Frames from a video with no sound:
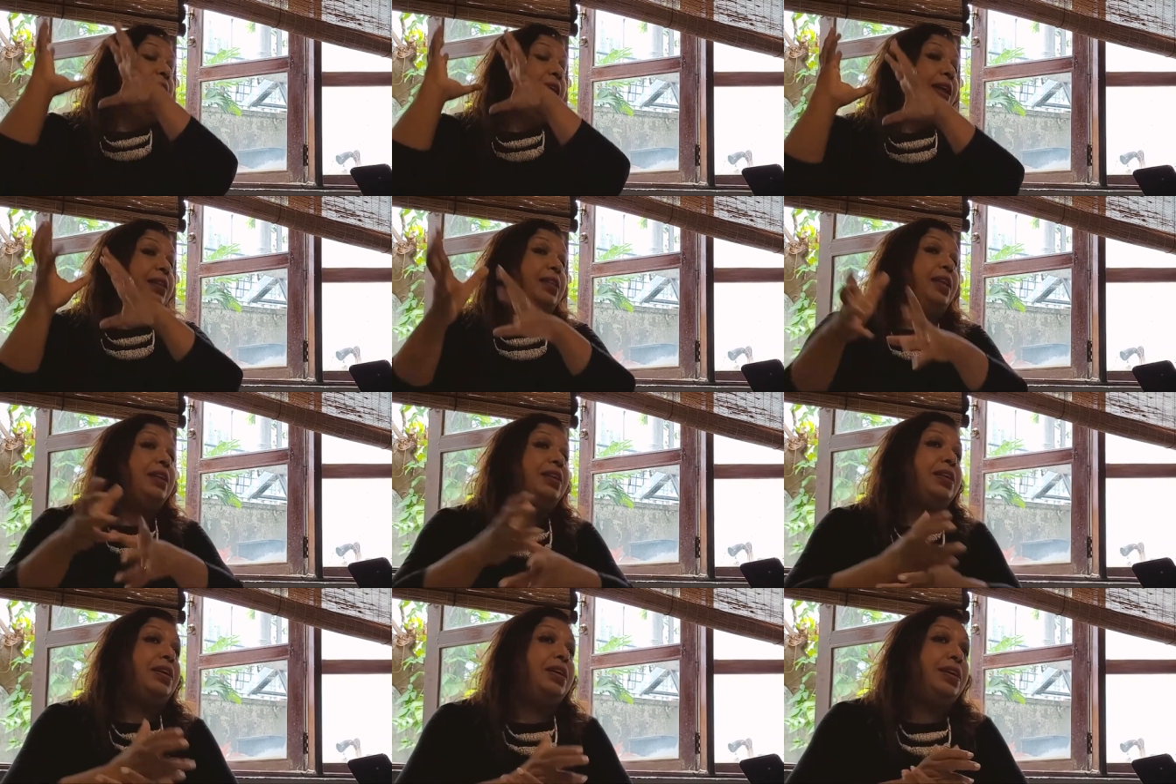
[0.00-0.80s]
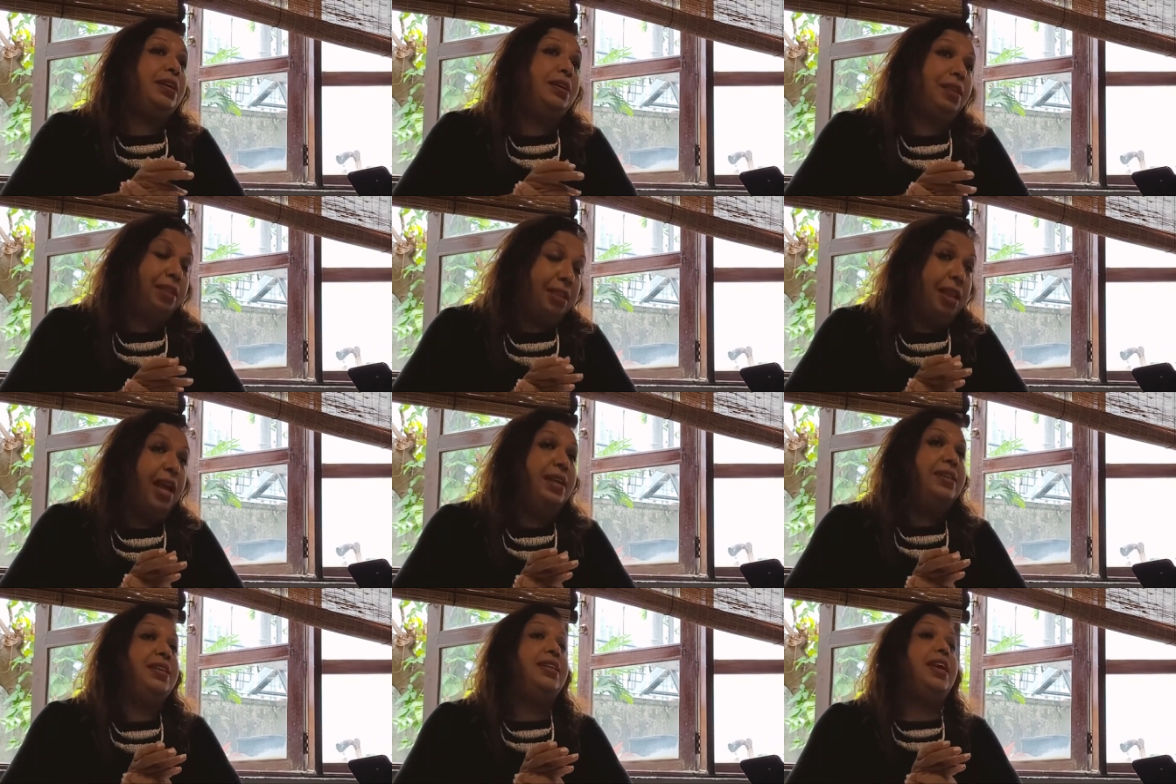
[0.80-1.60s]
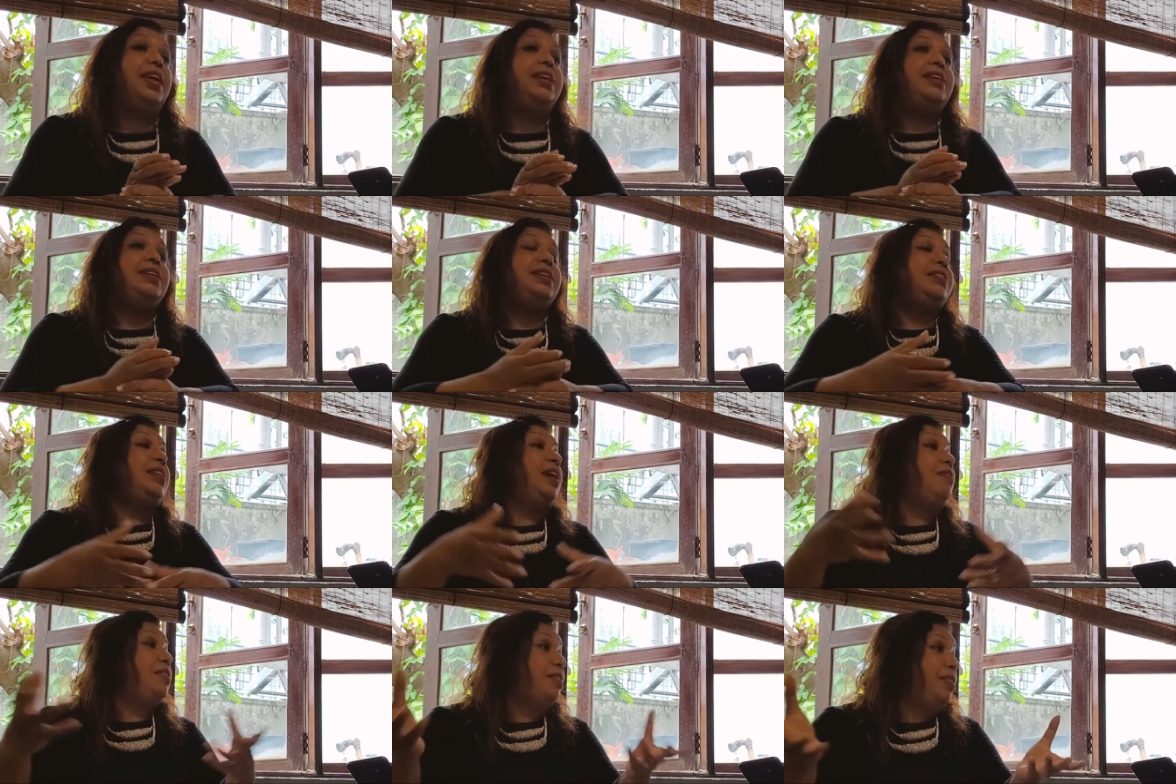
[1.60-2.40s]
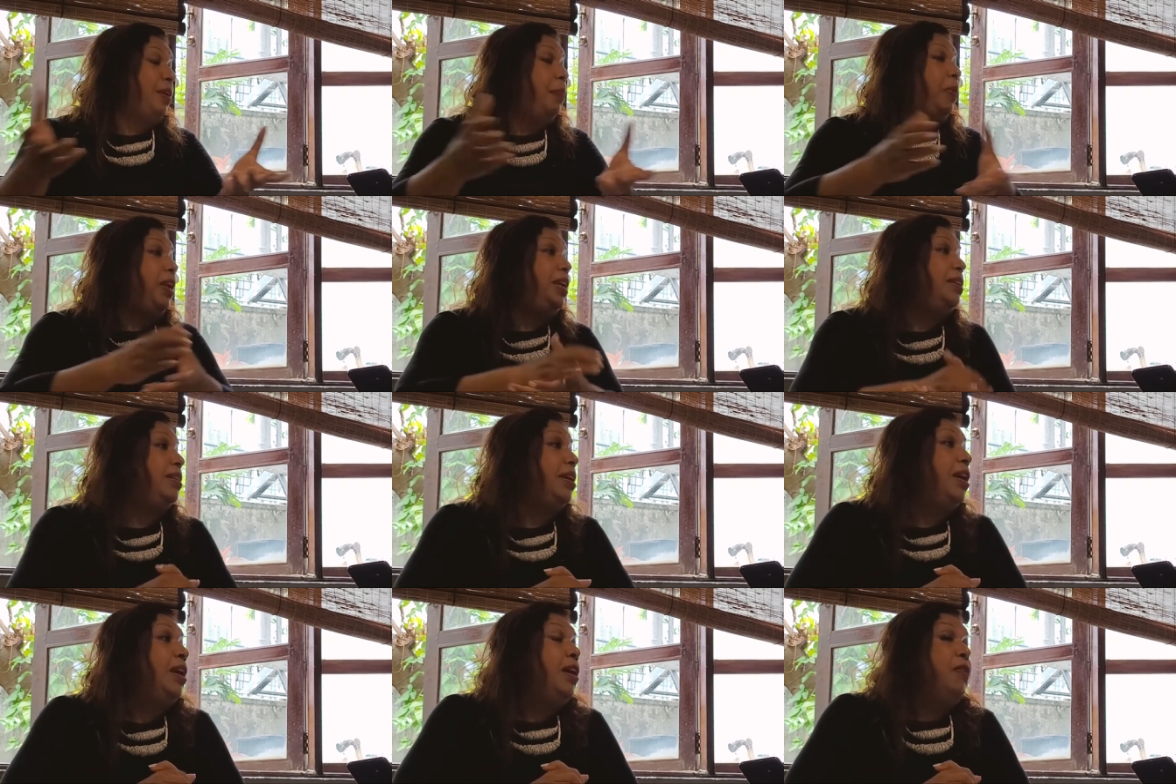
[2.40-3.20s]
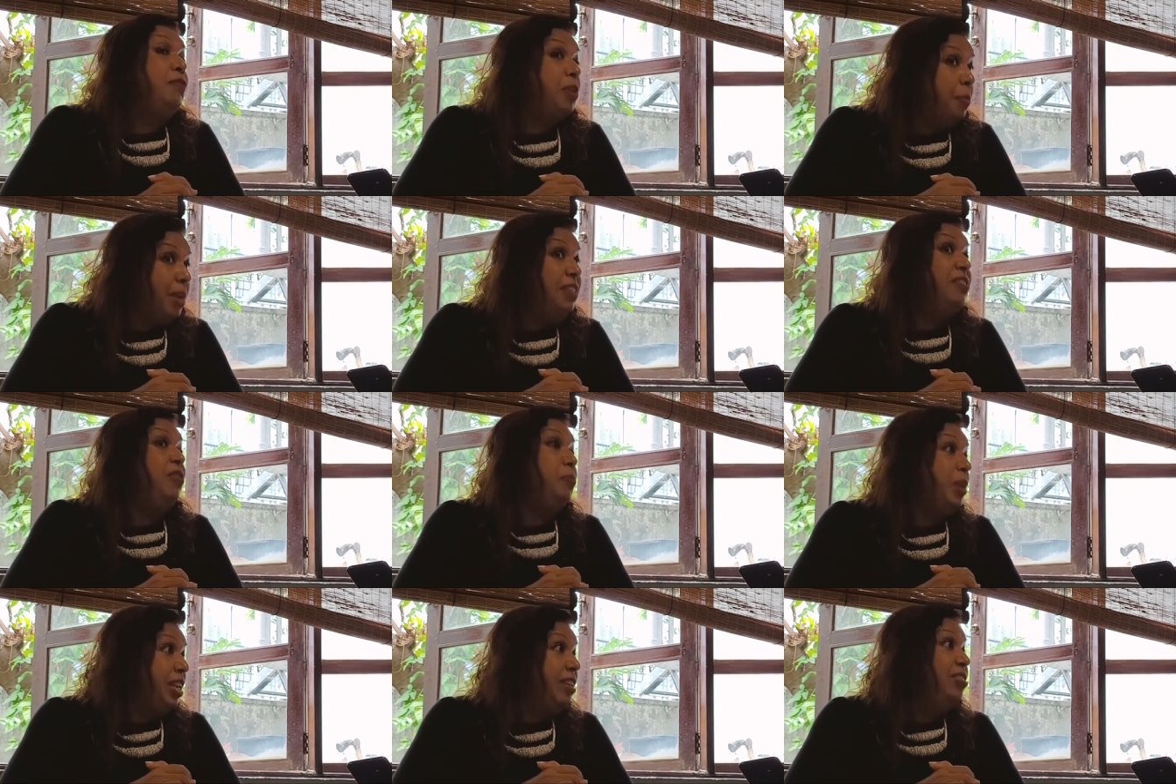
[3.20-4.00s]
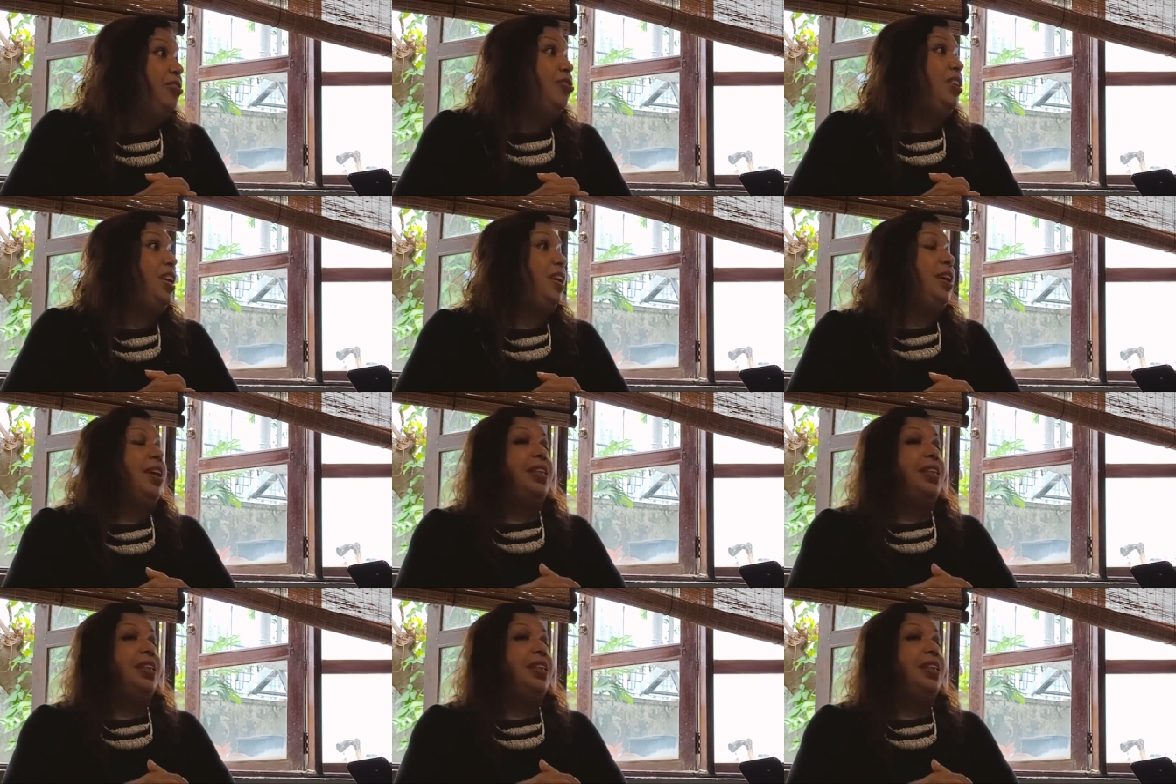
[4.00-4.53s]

and then uh, in the nineteen eighties there was a separate women's ministry,